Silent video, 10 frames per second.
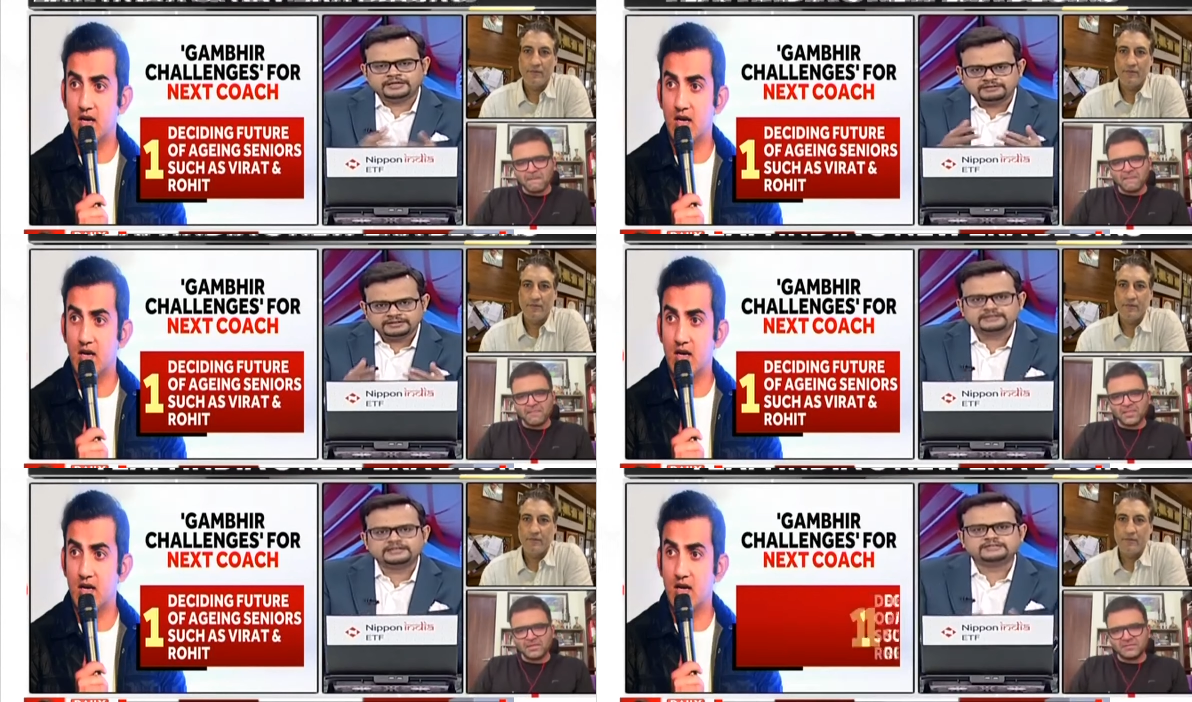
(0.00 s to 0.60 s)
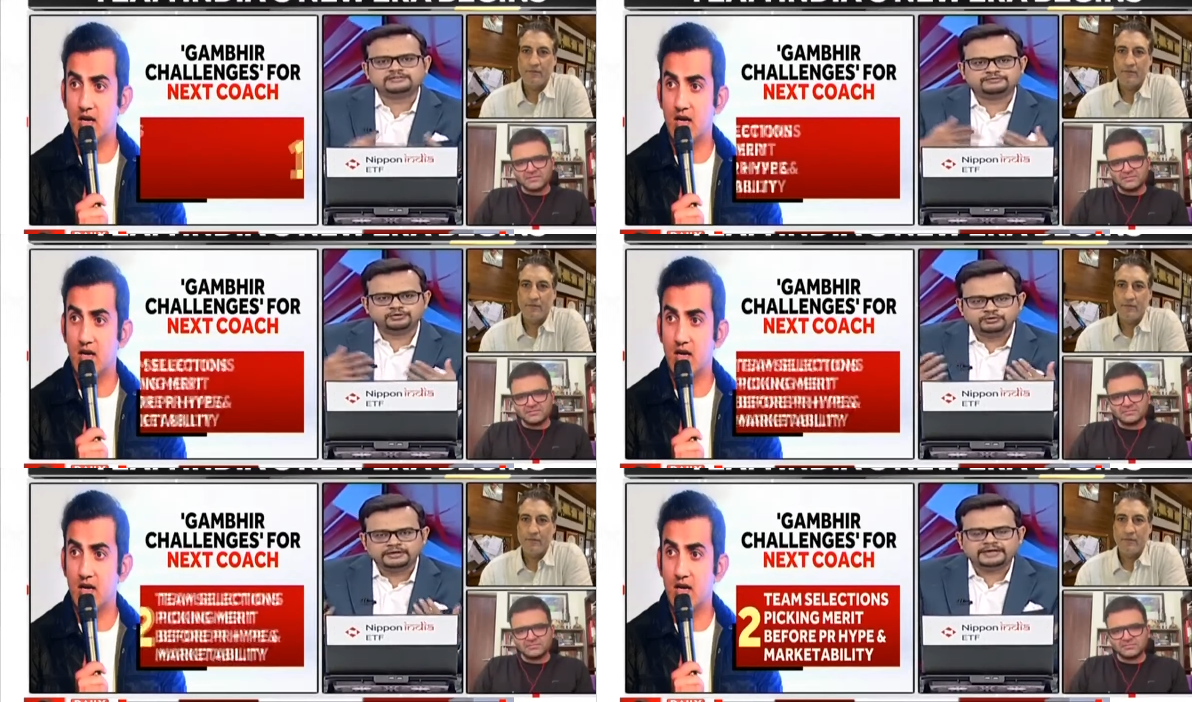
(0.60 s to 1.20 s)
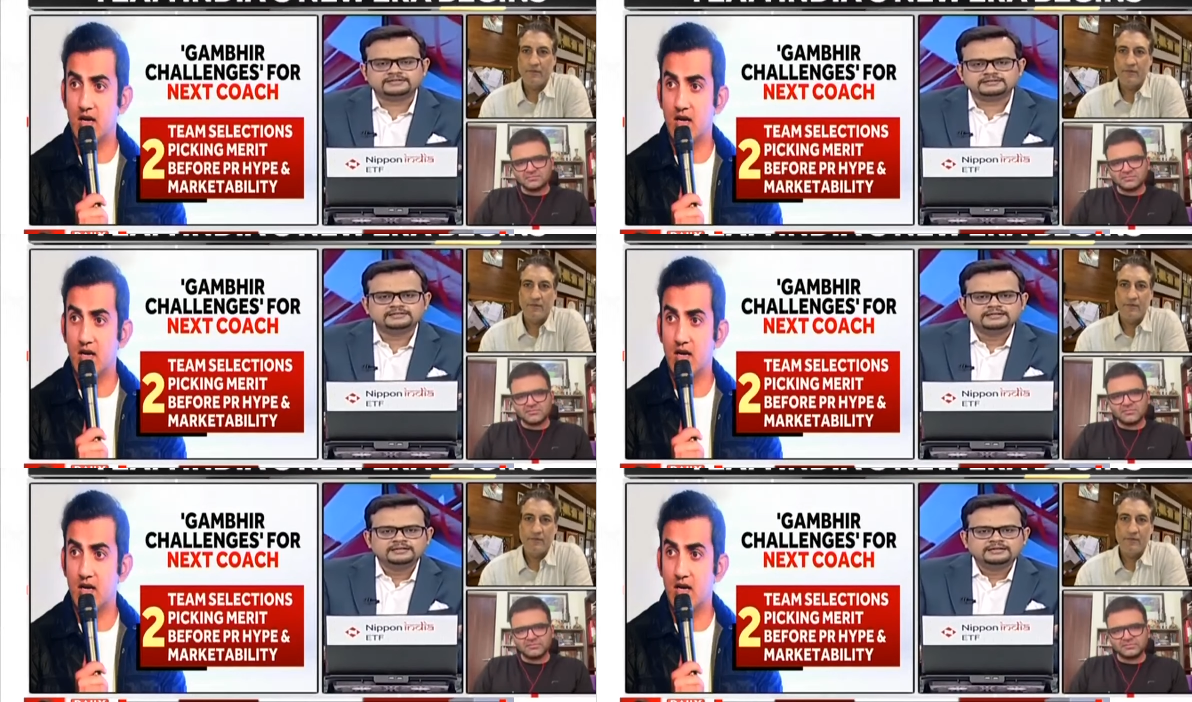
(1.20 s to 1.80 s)
Speaker 1: Given that there is a few days
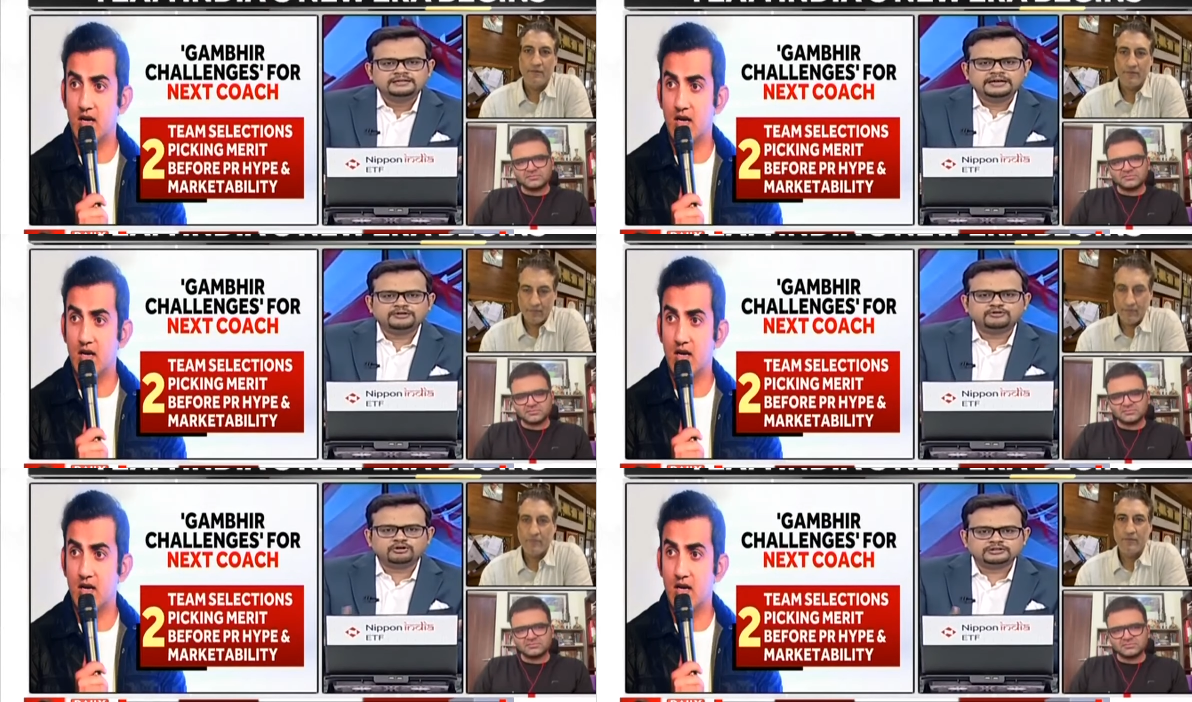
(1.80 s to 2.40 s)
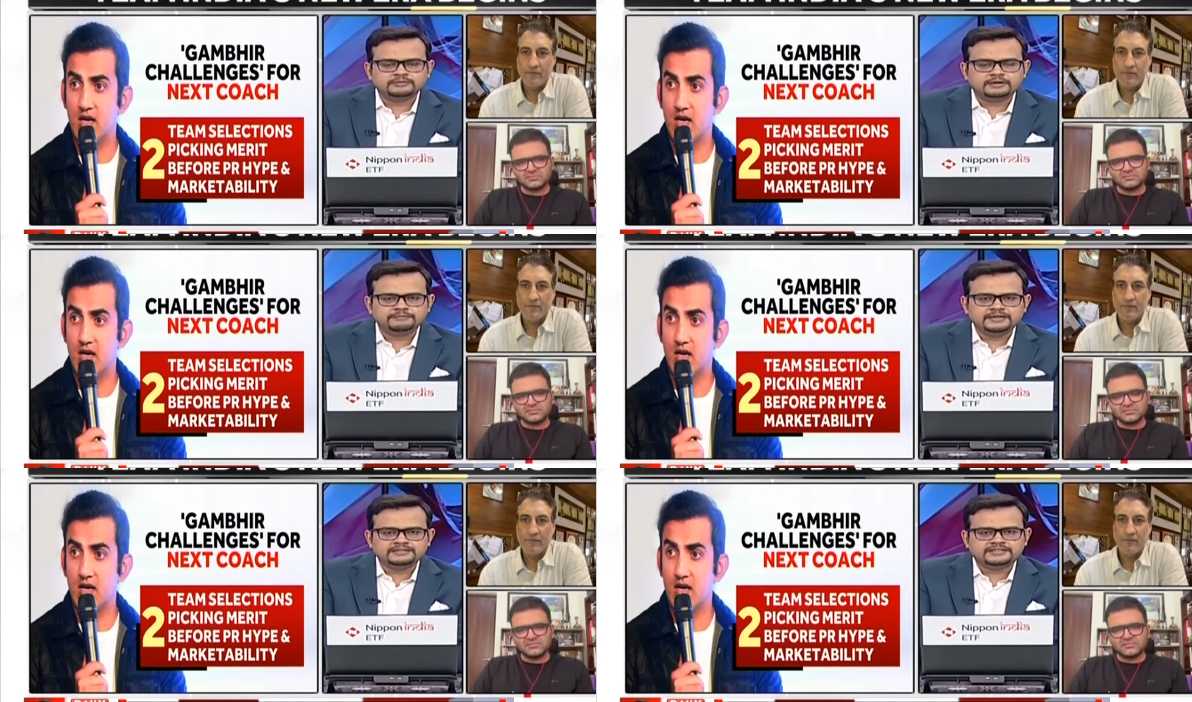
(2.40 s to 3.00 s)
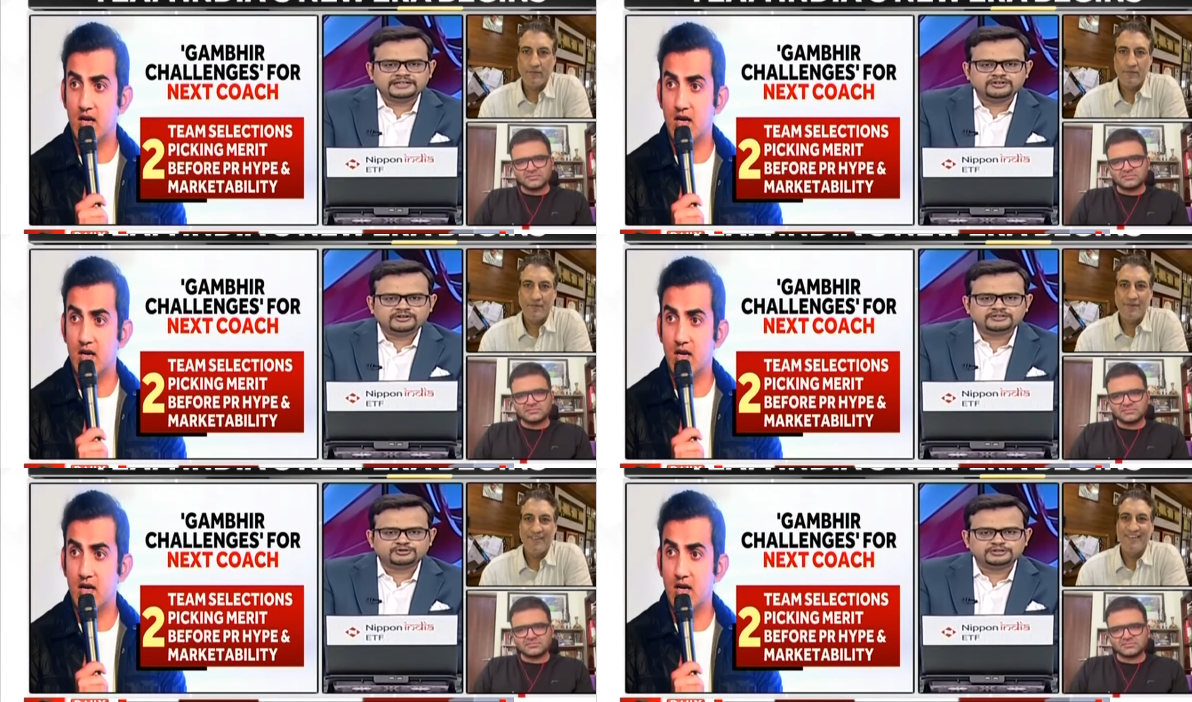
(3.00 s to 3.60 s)
into Gautam Gambhir's tenure
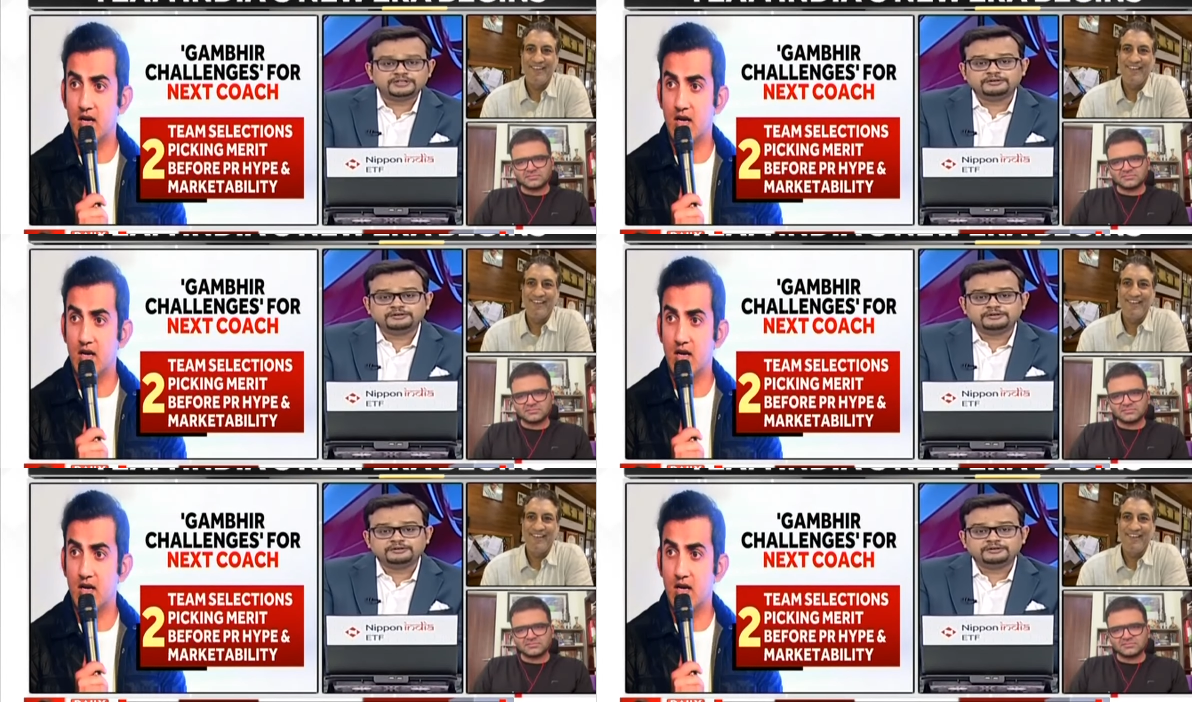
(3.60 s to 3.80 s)
as coach,